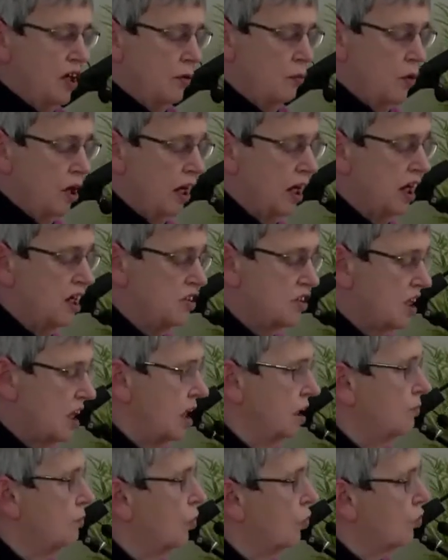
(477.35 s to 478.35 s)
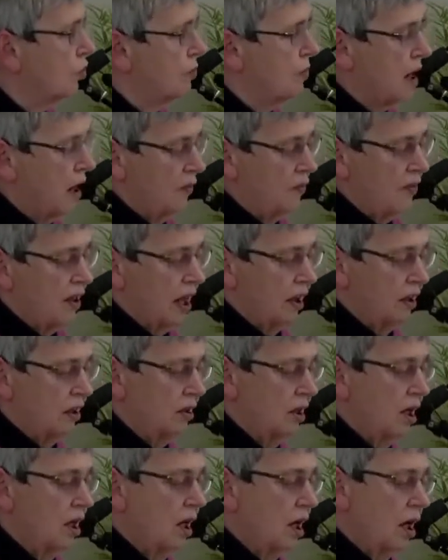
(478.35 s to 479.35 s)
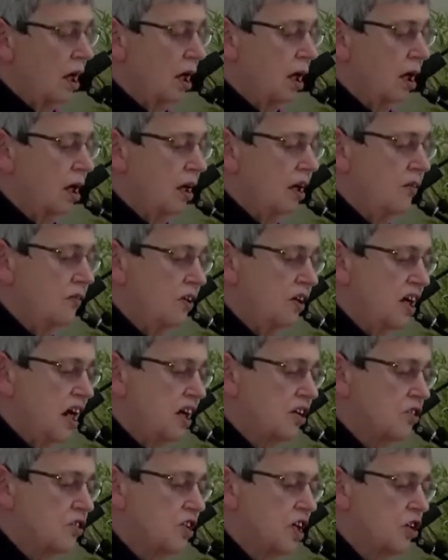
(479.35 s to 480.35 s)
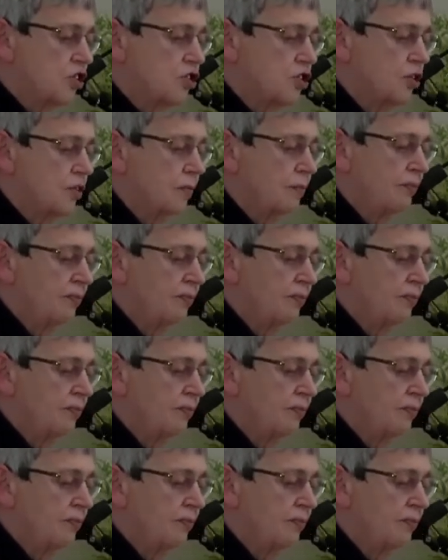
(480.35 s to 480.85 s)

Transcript: and we're going to hear more about that in the next session.